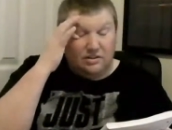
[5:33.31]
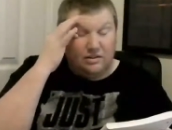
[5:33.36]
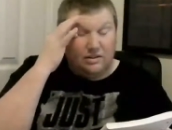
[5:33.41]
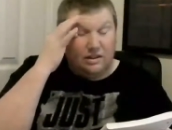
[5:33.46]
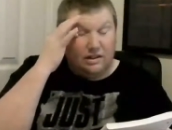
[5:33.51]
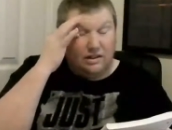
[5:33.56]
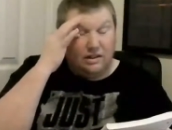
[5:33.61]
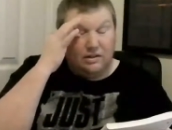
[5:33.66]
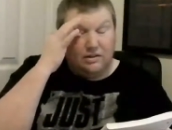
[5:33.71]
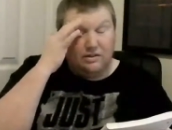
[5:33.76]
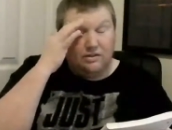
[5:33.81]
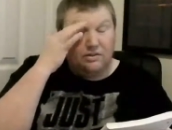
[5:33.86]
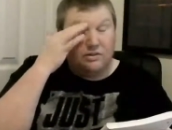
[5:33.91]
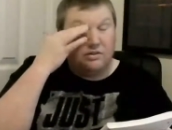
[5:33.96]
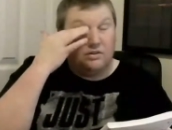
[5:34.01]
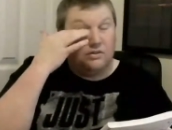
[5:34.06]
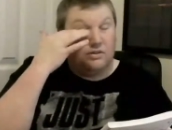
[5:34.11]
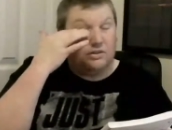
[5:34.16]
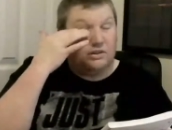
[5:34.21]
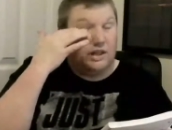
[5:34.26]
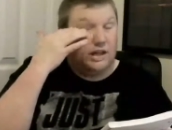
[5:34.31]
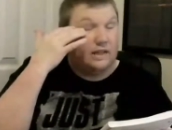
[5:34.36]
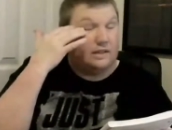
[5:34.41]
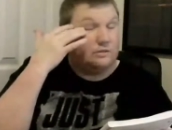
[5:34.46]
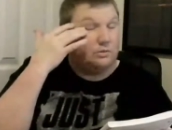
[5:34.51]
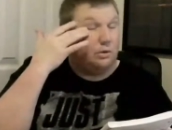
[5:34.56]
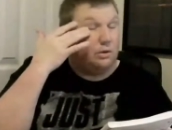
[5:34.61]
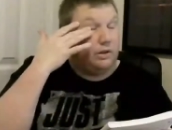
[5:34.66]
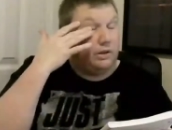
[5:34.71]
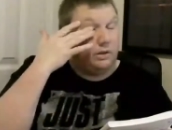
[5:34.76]
And Jazz
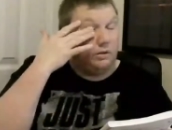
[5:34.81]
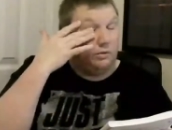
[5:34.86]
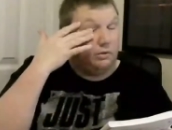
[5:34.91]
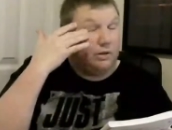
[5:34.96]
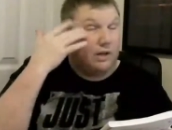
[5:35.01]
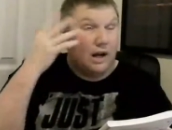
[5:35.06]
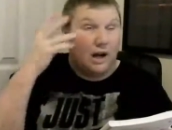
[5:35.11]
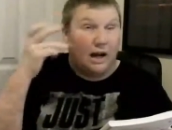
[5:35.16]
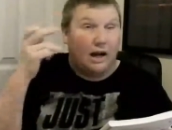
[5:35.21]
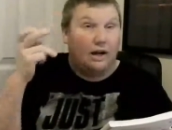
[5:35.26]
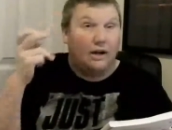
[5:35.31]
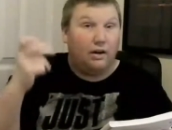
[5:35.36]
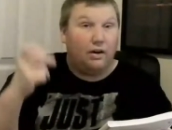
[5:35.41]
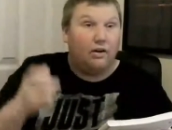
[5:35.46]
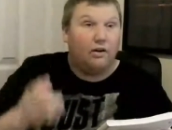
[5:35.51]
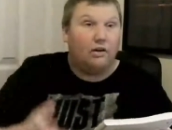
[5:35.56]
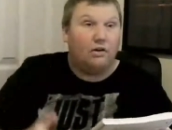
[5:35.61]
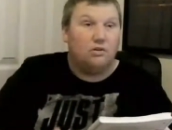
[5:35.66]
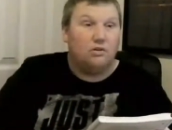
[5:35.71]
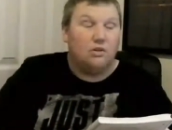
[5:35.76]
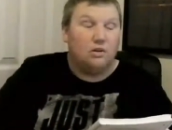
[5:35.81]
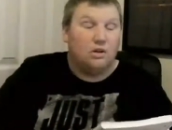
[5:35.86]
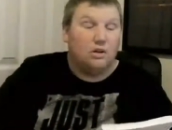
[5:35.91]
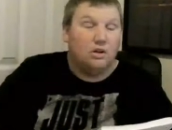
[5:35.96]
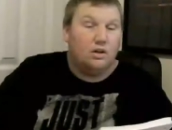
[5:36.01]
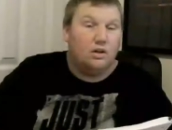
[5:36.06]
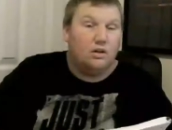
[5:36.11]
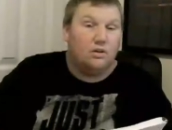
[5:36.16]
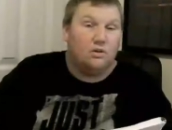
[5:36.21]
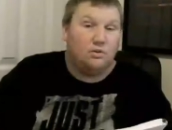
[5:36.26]
wanting to retire, or
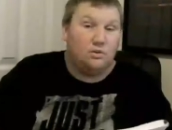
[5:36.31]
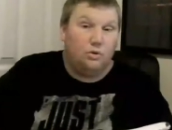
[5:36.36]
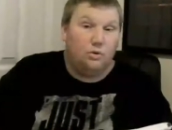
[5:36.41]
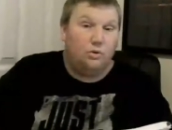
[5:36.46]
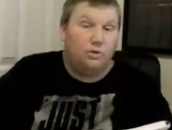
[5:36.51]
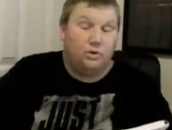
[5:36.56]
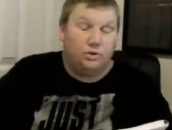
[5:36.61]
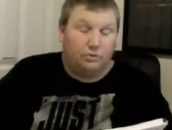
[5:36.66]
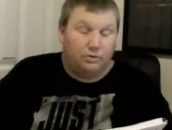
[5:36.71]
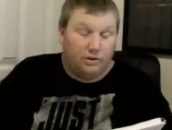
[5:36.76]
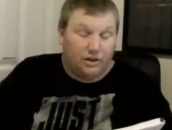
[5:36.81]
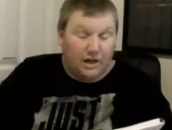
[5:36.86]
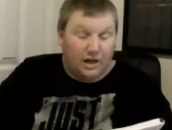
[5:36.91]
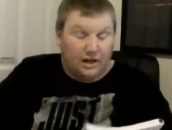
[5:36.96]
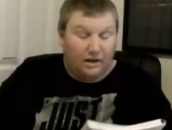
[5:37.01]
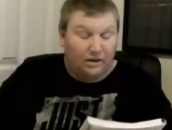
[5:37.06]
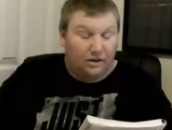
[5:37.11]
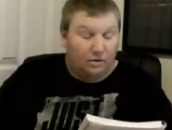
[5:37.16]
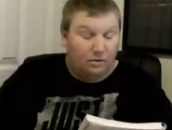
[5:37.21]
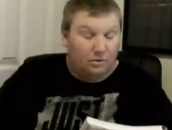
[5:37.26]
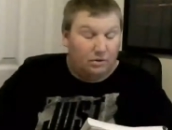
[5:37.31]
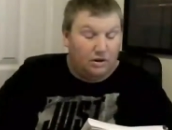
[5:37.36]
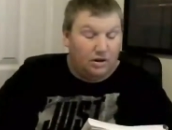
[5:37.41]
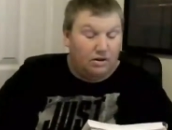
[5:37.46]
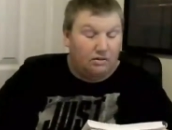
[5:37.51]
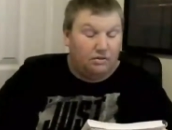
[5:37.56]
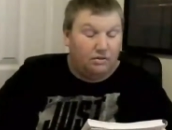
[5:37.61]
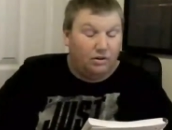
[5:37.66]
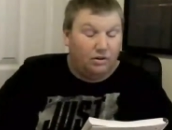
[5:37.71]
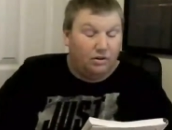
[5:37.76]
going to retire, or
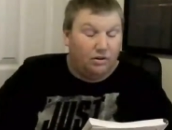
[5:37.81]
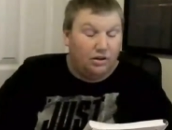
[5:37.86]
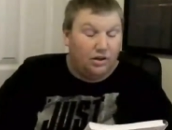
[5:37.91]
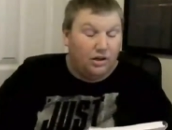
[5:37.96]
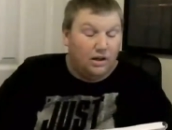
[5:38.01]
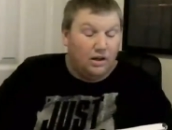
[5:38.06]
whatever.